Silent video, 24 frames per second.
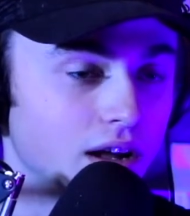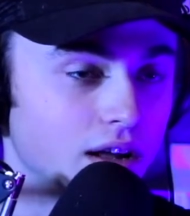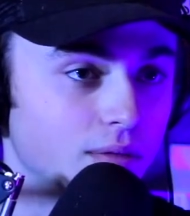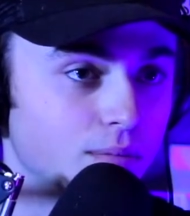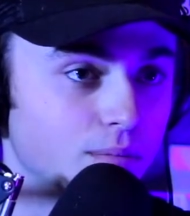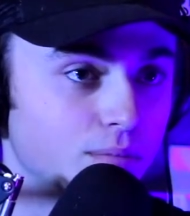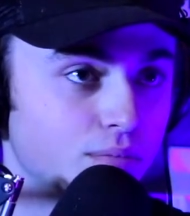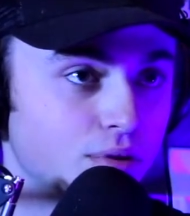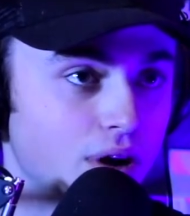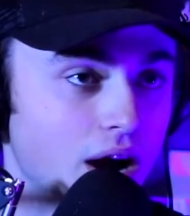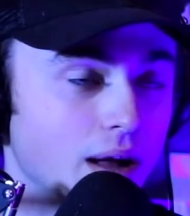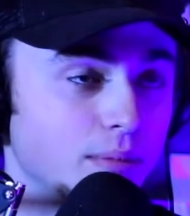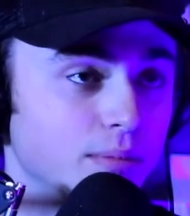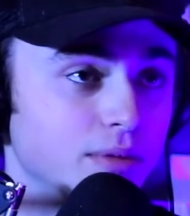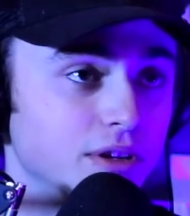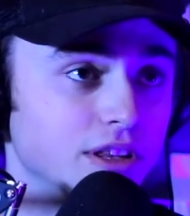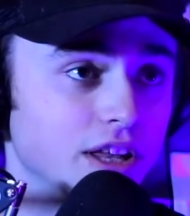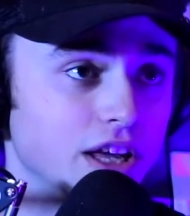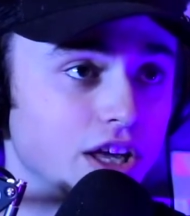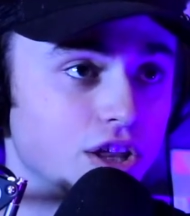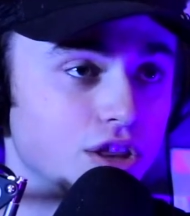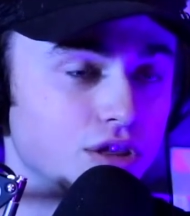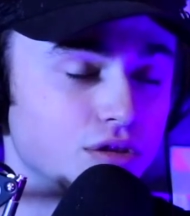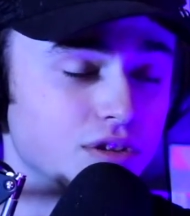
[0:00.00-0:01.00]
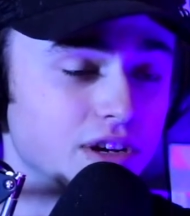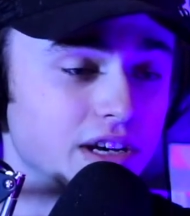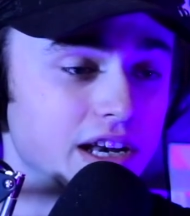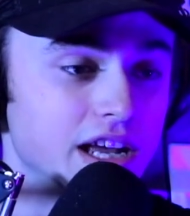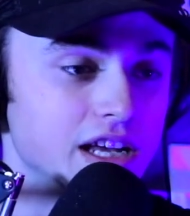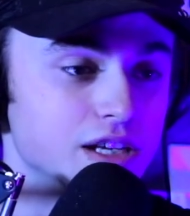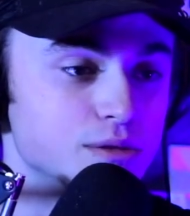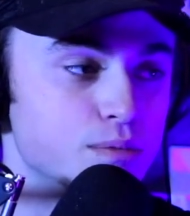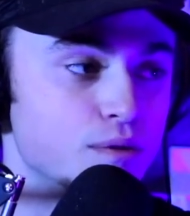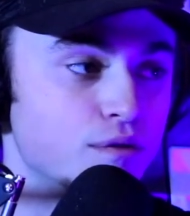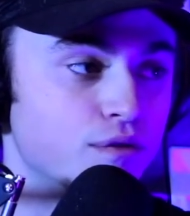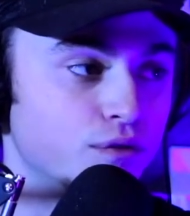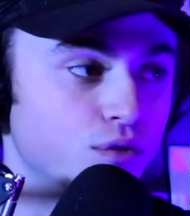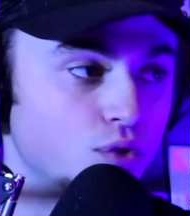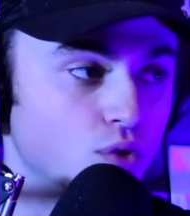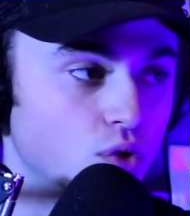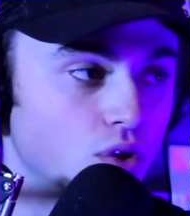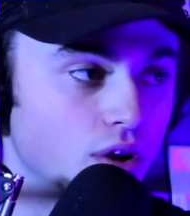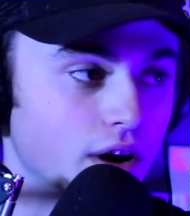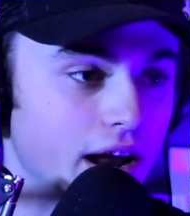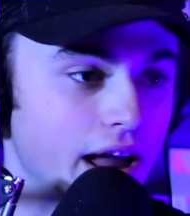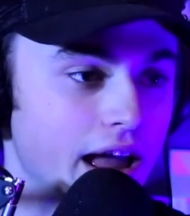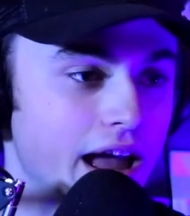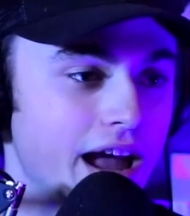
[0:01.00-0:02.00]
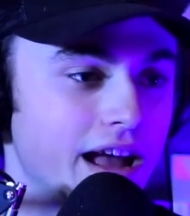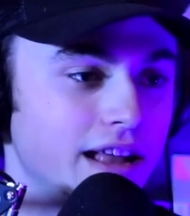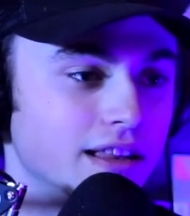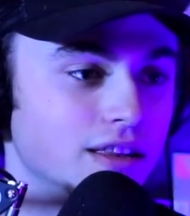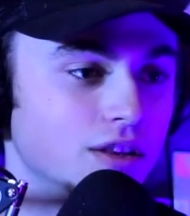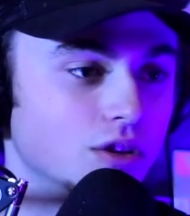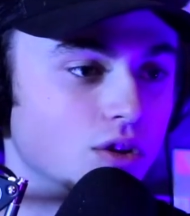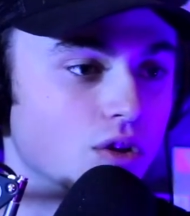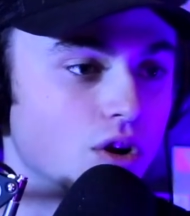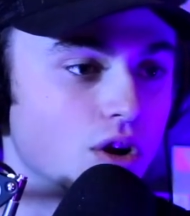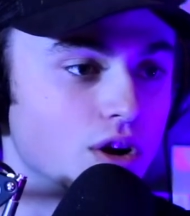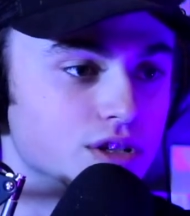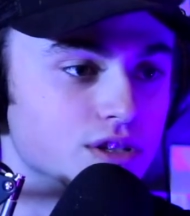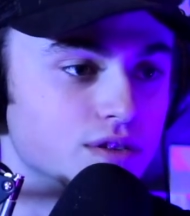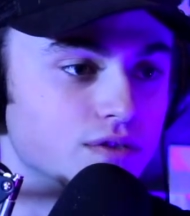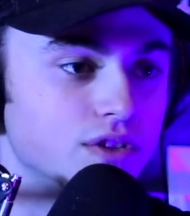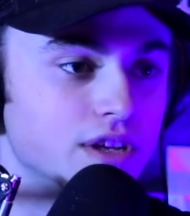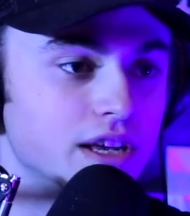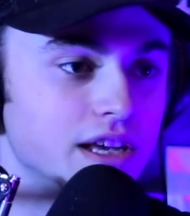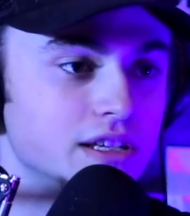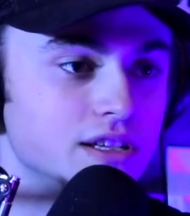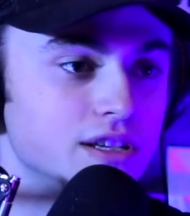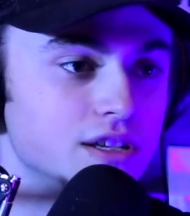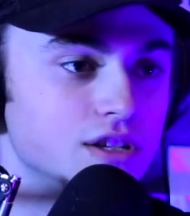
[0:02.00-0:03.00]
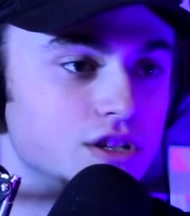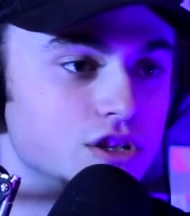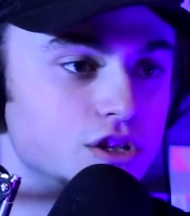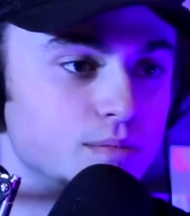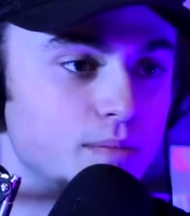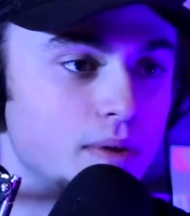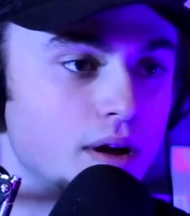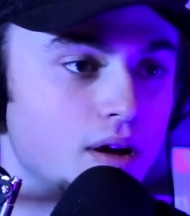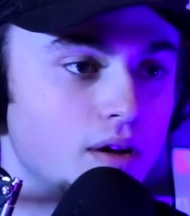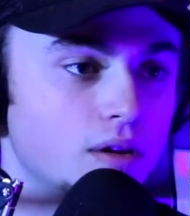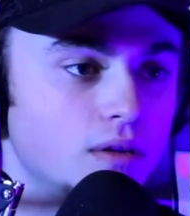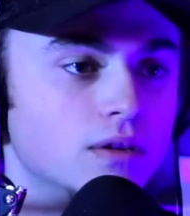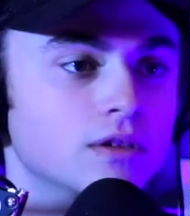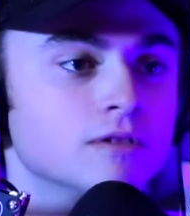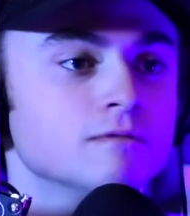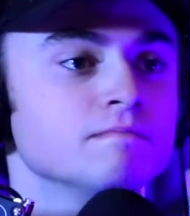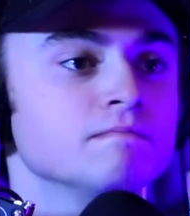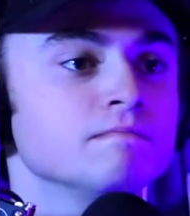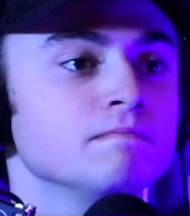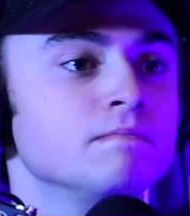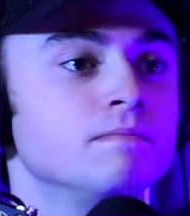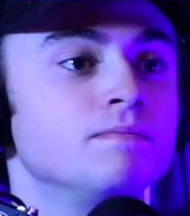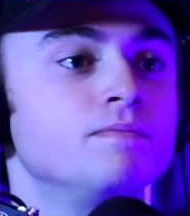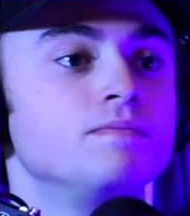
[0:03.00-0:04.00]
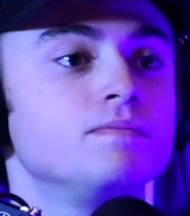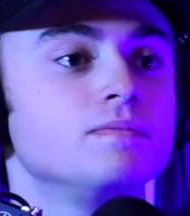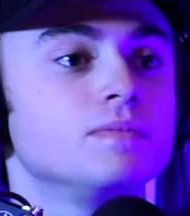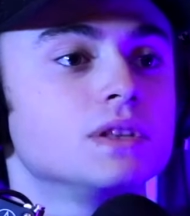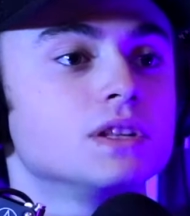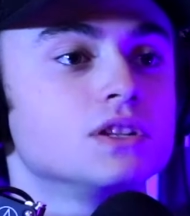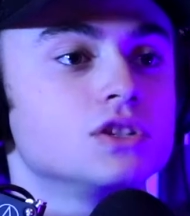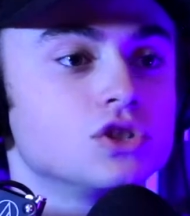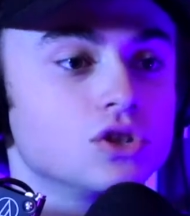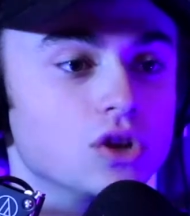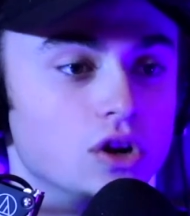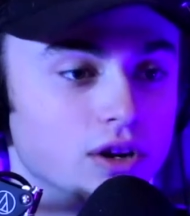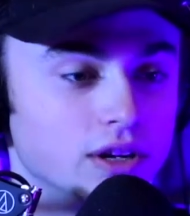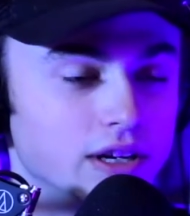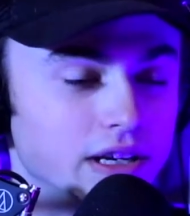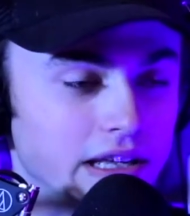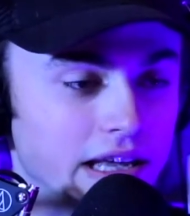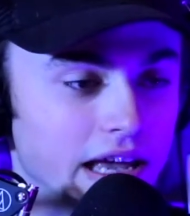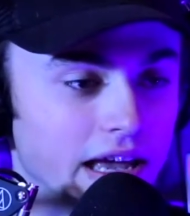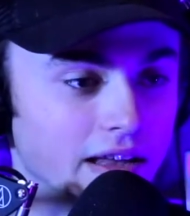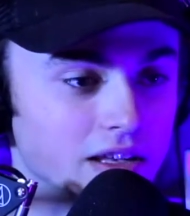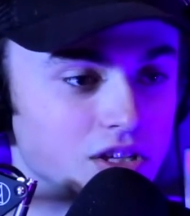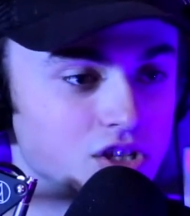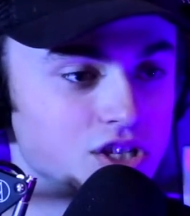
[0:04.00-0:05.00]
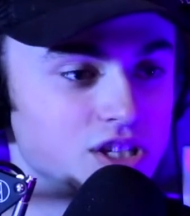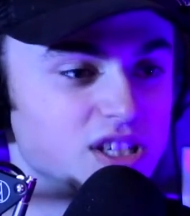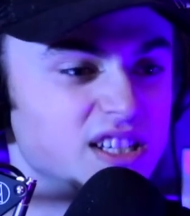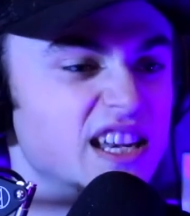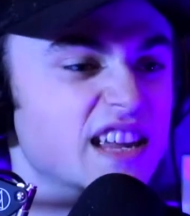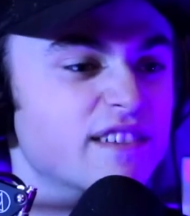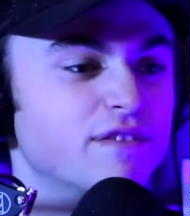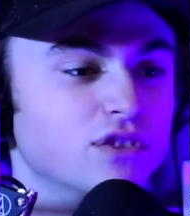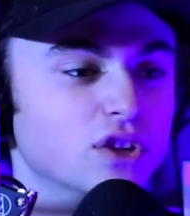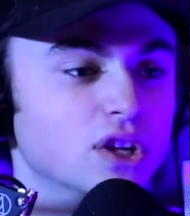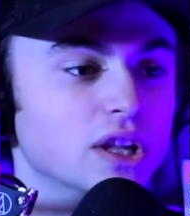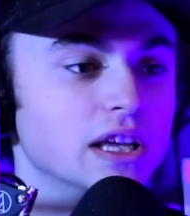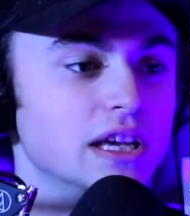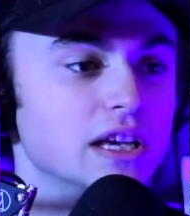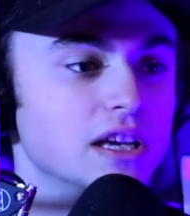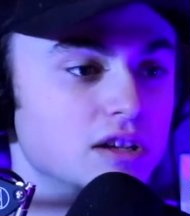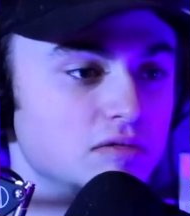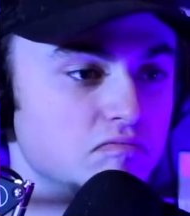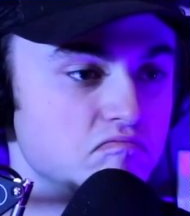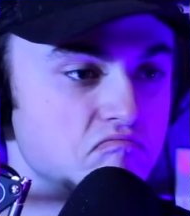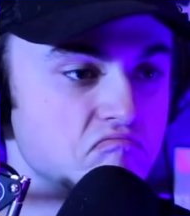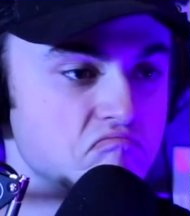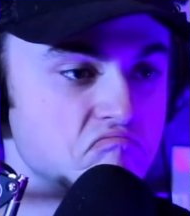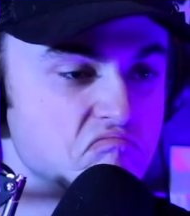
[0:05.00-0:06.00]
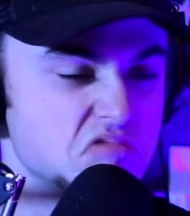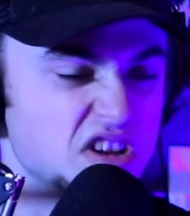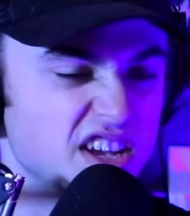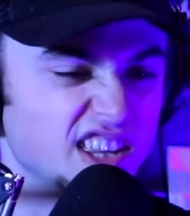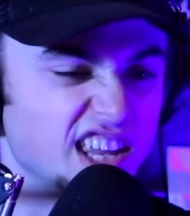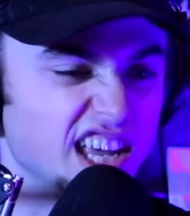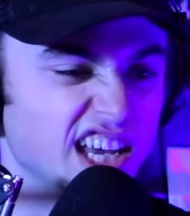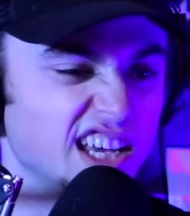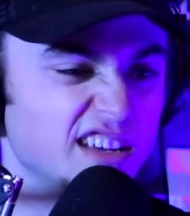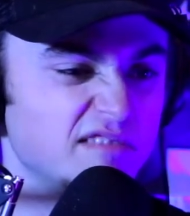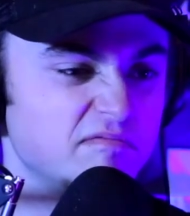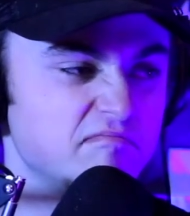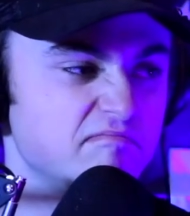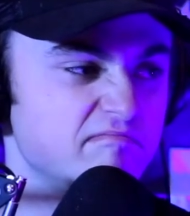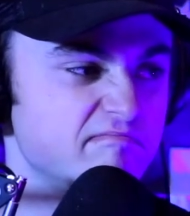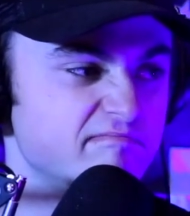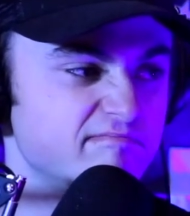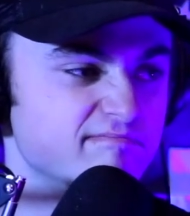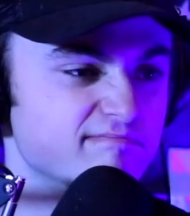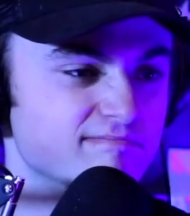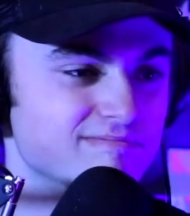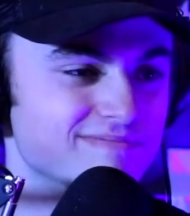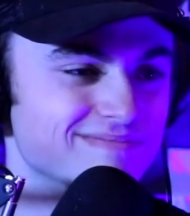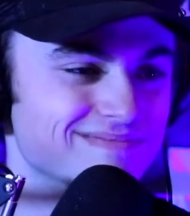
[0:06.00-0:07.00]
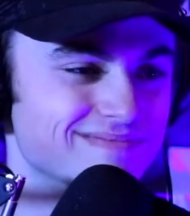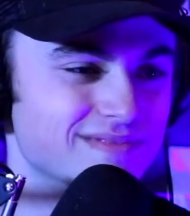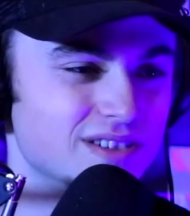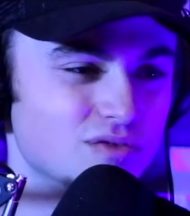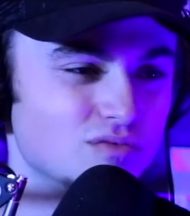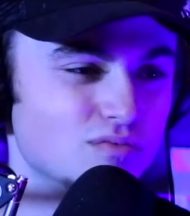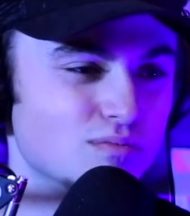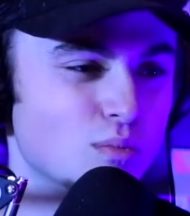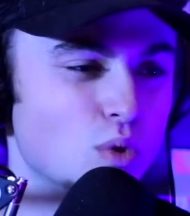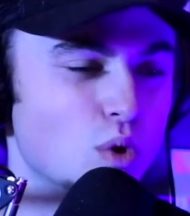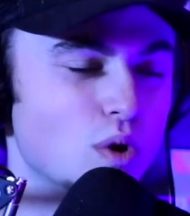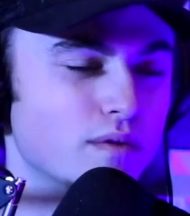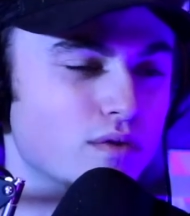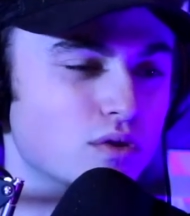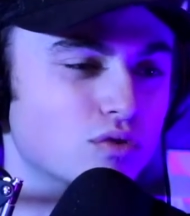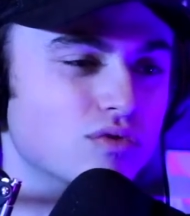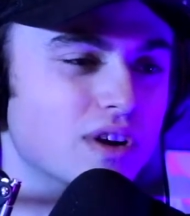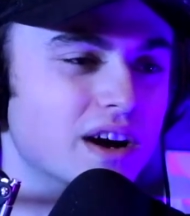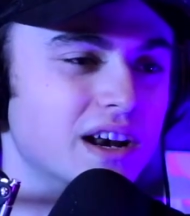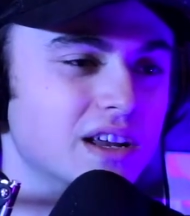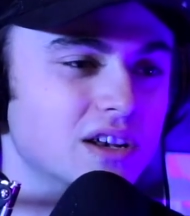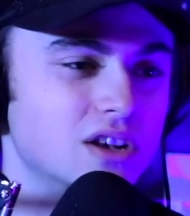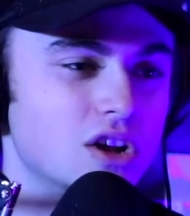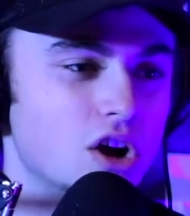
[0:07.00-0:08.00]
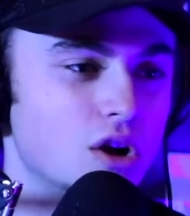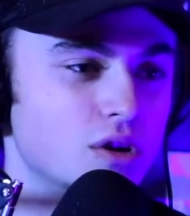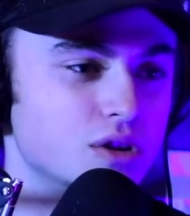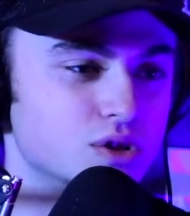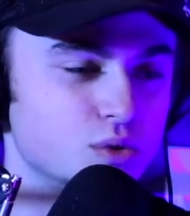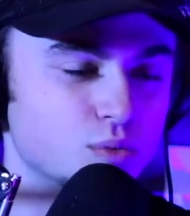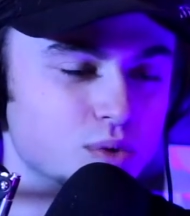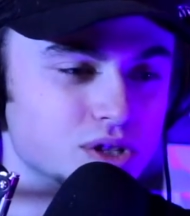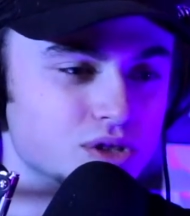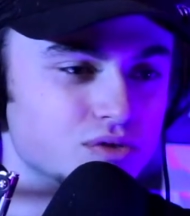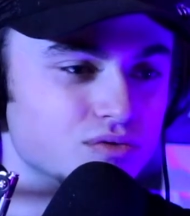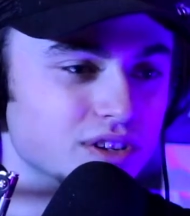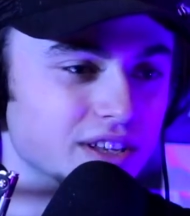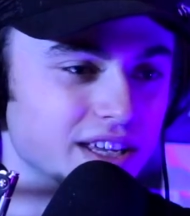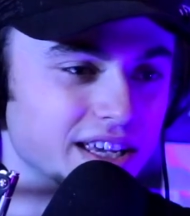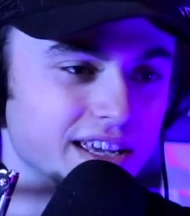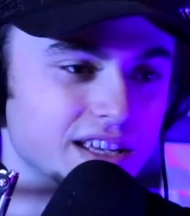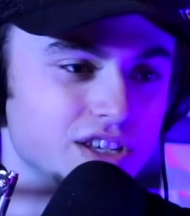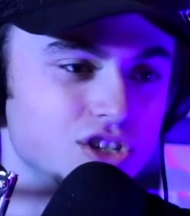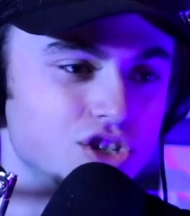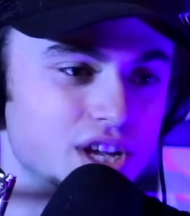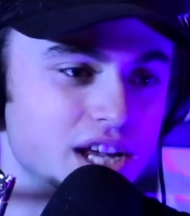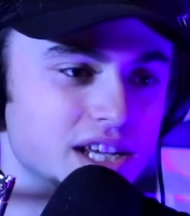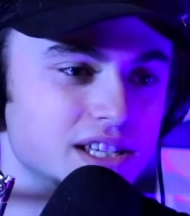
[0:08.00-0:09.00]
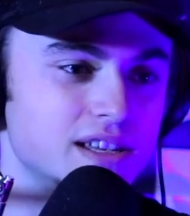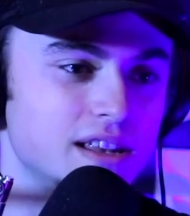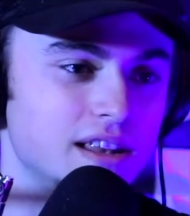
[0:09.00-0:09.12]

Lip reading: Probably like 3 days before I had the loss of taste and smell, started to get sniffly and like more of a runny nose. It wasn't really congested